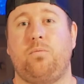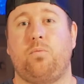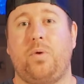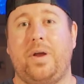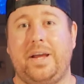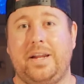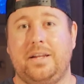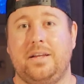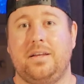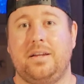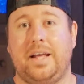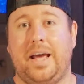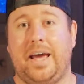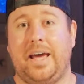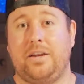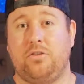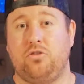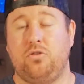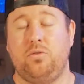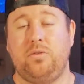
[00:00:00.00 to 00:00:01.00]
rated
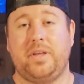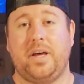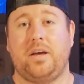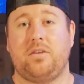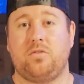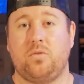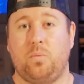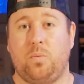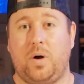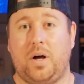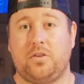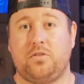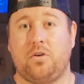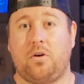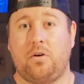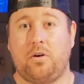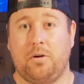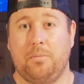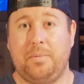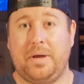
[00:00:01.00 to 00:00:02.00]
at 2000 watts
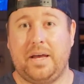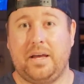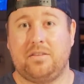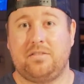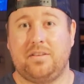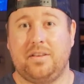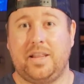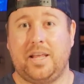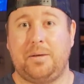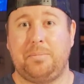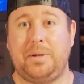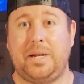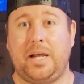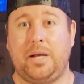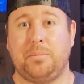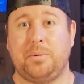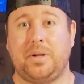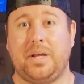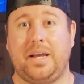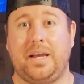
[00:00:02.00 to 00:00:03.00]
RMS and they've been
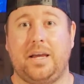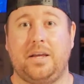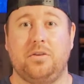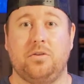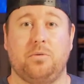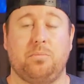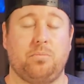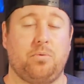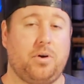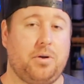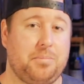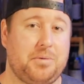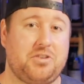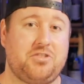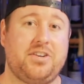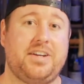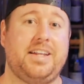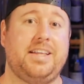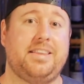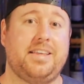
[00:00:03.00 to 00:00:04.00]
able to handle pretty
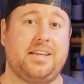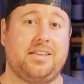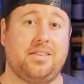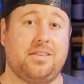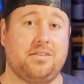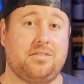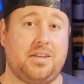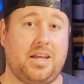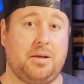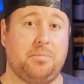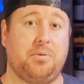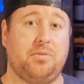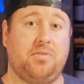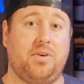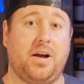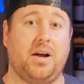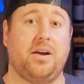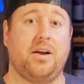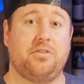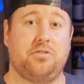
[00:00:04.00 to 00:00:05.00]
much anything this
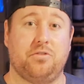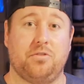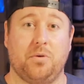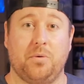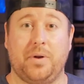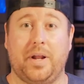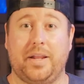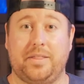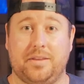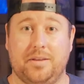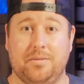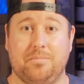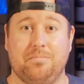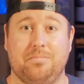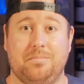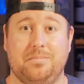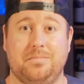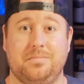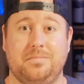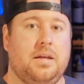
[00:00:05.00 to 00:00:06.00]
amplifier has thrown at
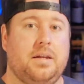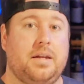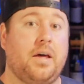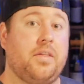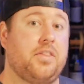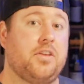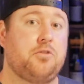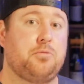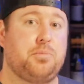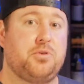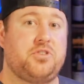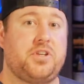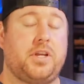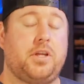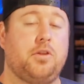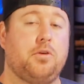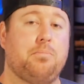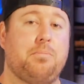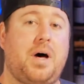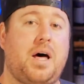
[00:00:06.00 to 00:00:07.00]
them. Now this
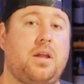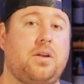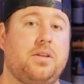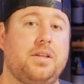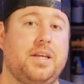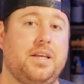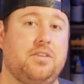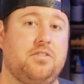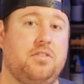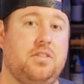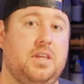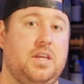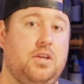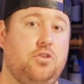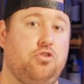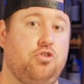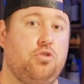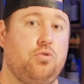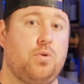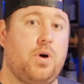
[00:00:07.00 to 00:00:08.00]
particular model is the
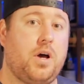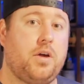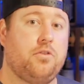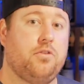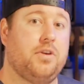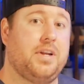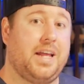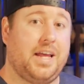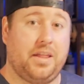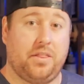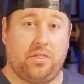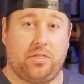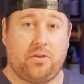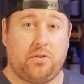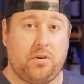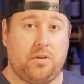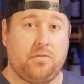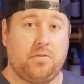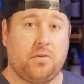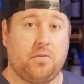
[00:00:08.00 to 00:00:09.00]

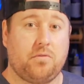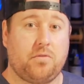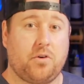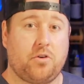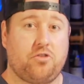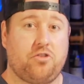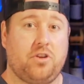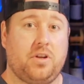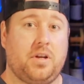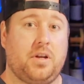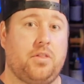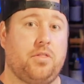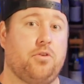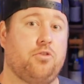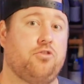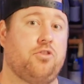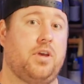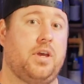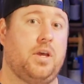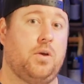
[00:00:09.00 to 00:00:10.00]
230 volt version.
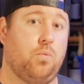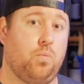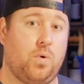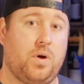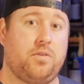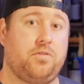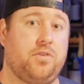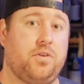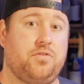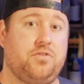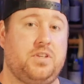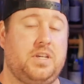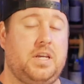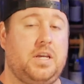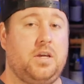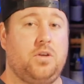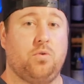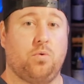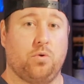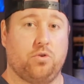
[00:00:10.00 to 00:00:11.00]
There's a
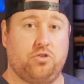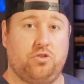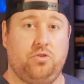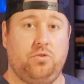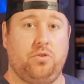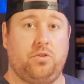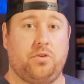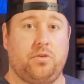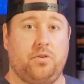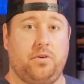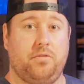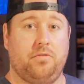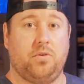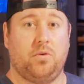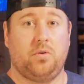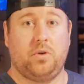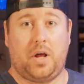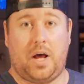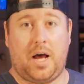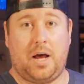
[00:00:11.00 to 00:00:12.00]
115 or 230
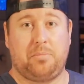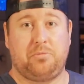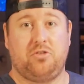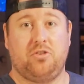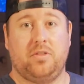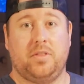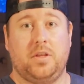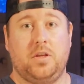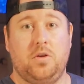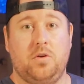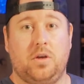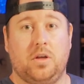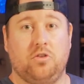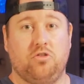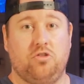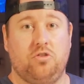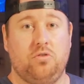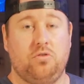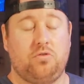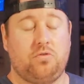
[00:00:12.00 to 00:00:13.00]
volt option that you can
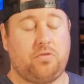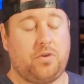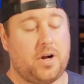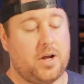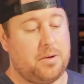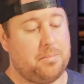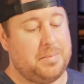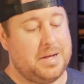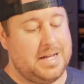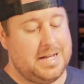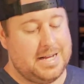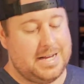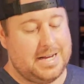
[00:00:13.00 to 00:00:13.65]
choose from.